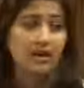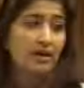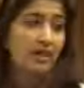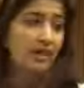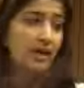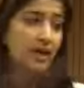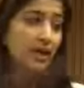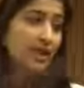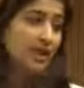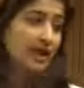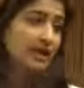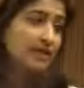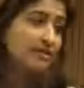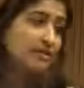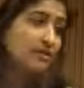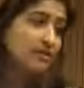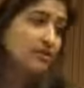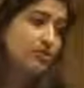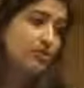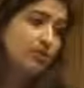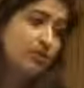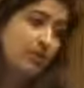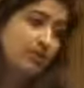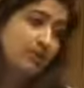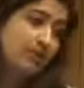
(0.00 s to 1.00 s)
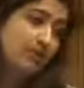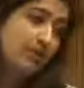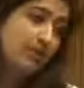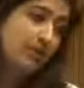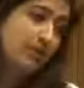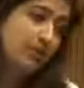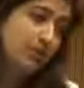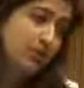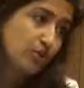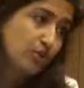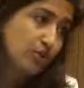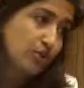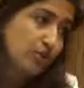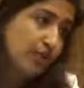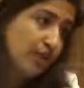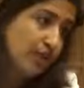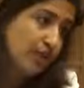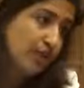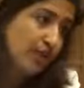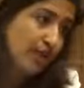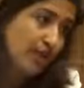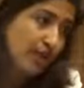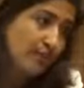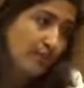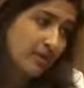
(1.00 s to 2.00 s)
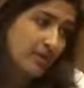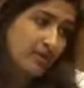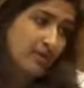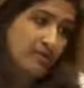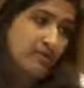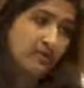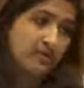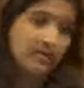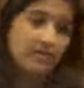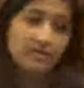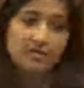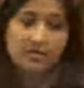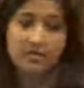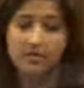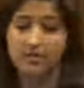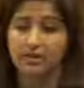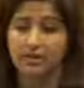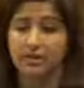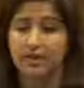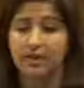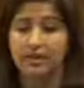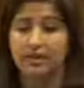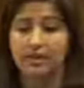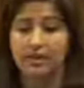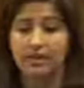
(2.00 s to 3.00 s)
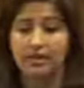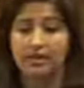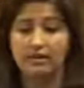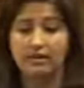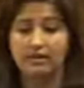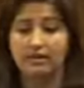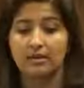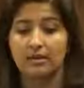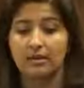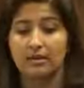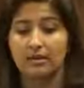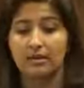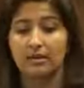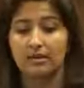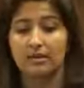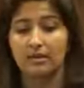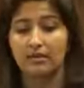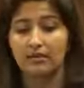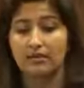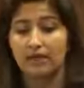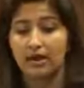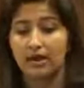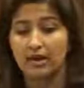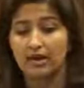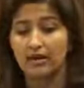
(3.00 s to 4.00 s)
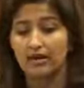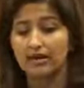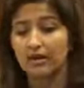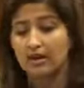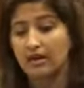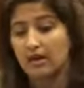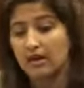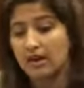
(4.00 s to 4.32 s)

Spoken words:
the Gaza Strip, Jordan, Lebanon, Syria, and Iraq.